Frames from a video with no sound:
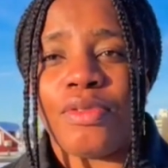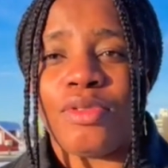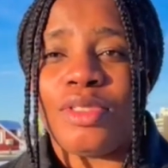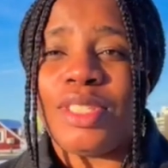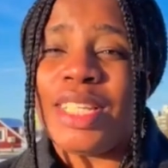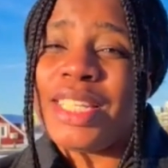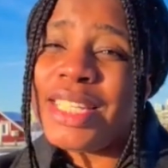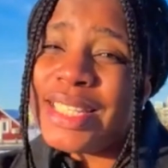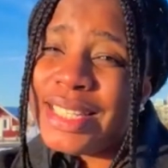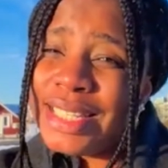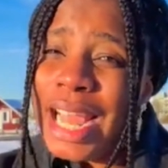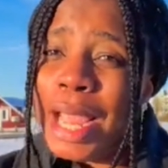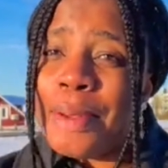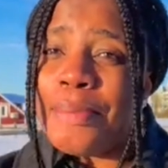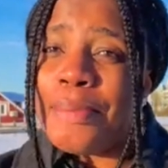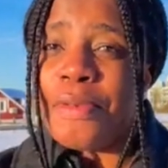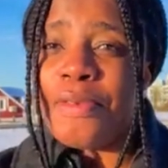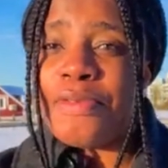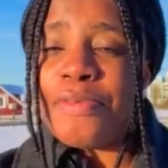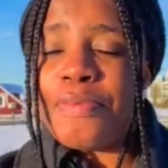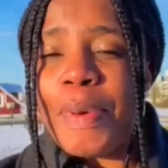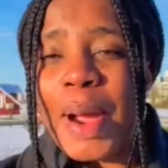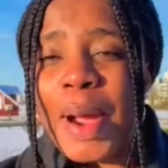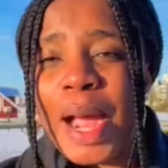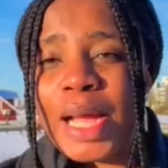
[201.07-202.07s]
this type
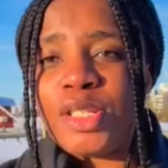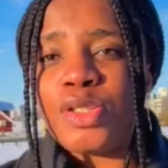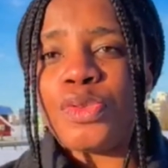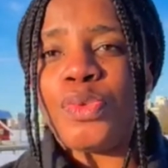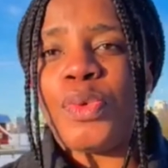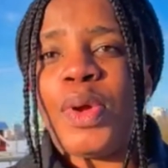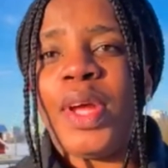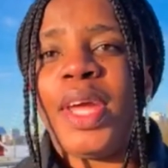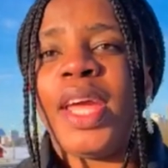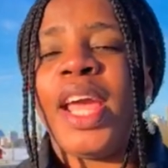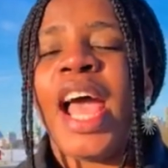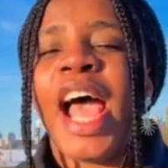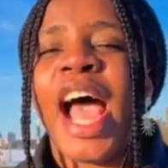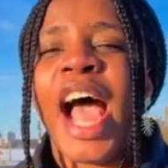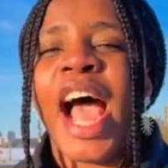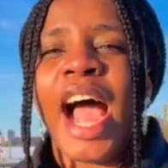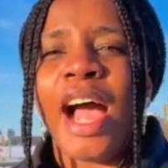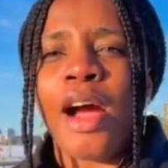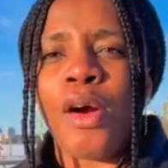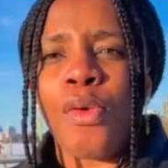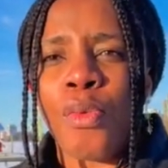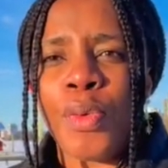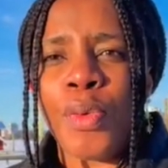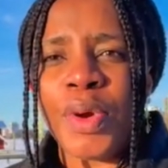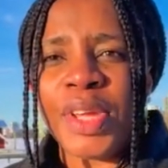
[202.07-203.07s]
of pathway,
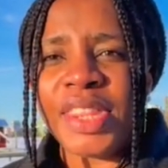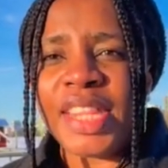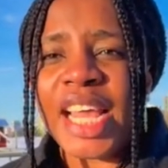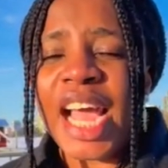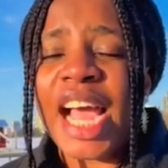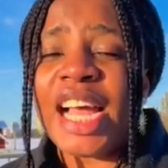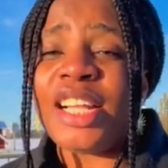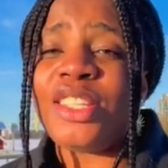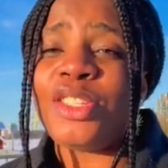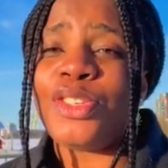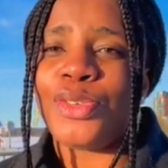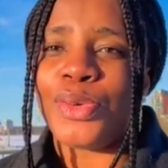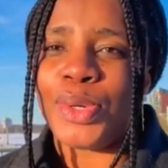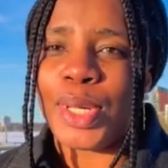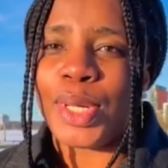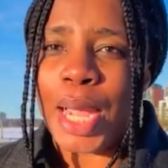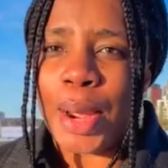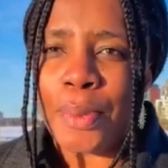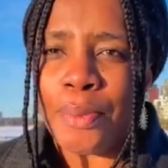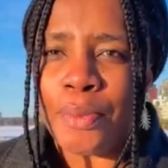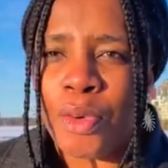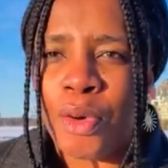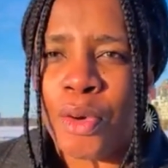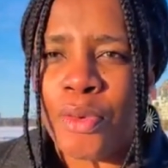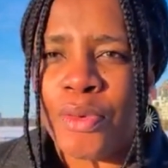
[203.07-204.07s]
and with that you
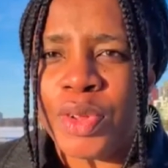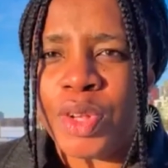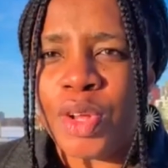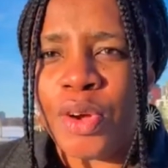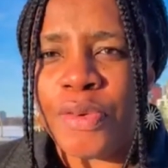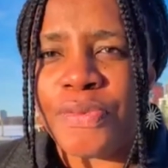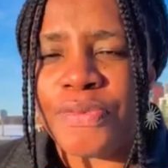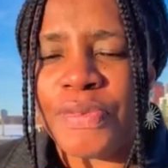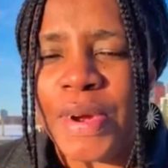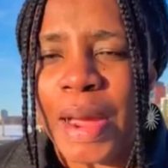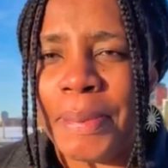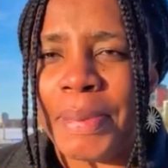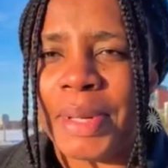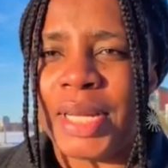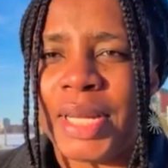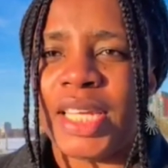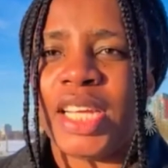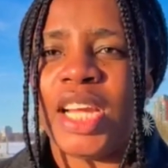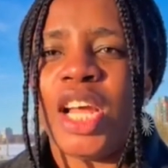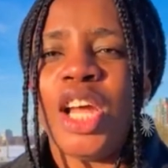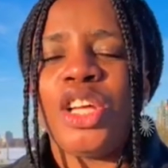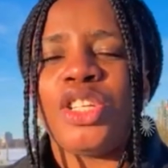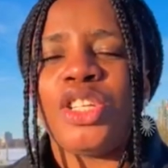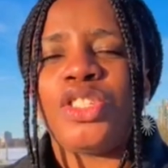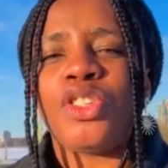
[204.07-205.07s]
can move with your family.
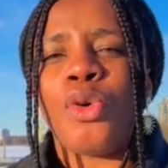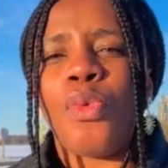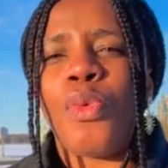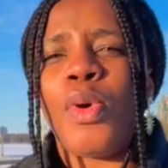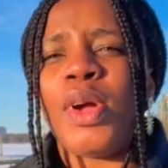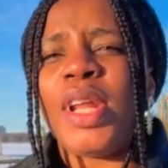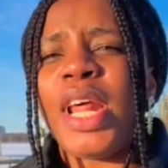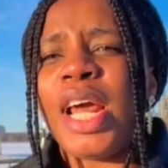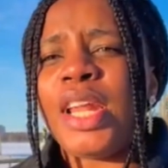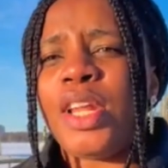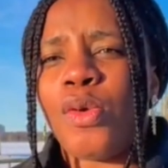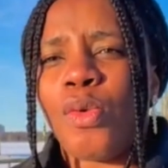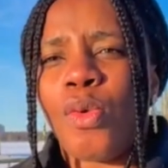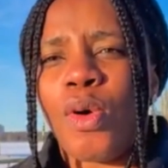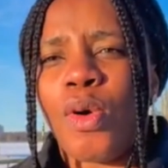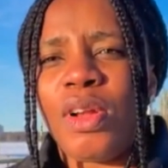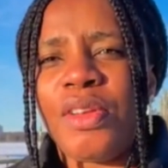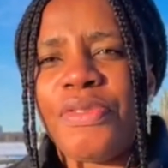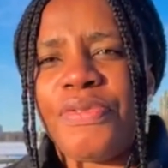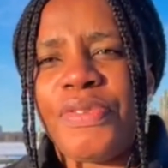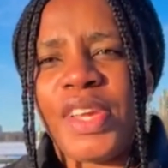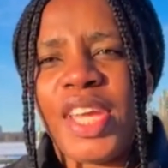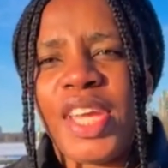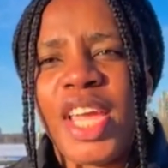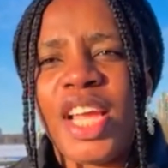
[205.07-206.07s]
So what are the
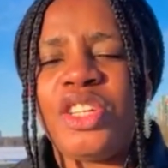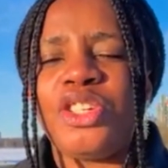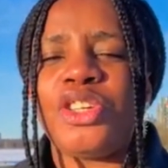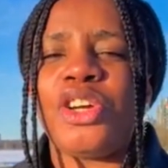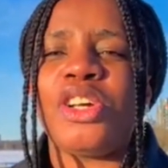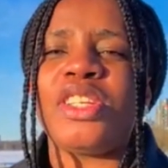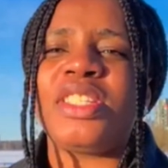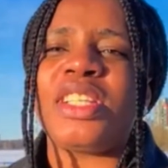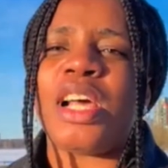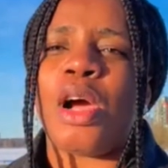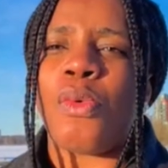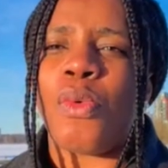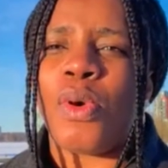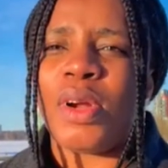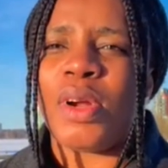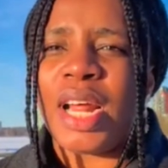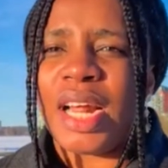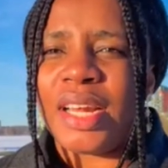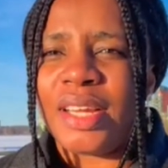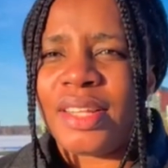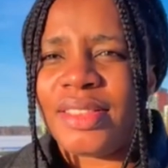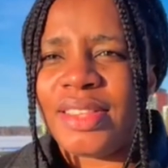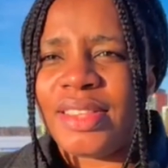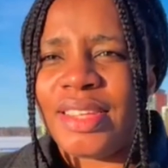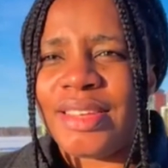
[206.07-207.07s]
qualifications and what
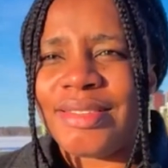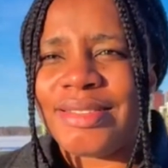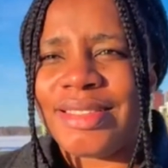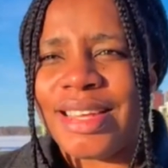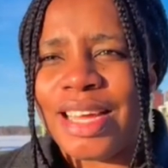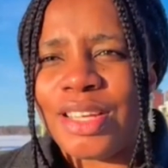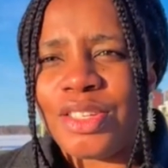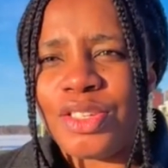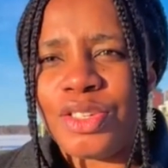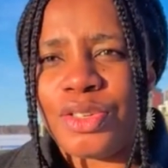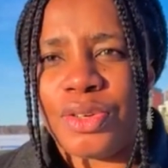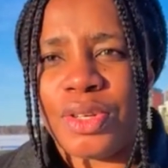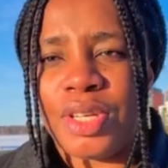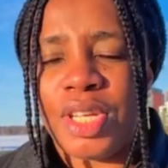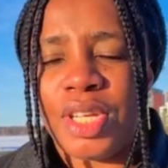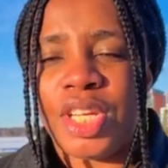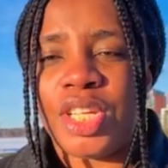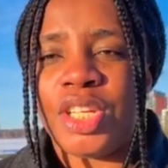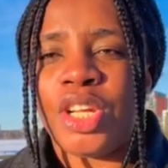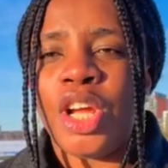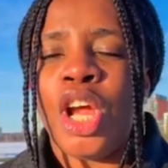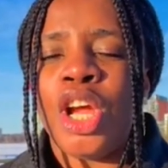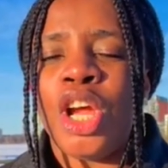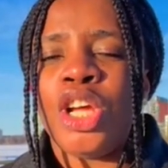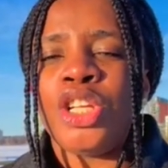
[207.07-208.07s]
are the things that you need?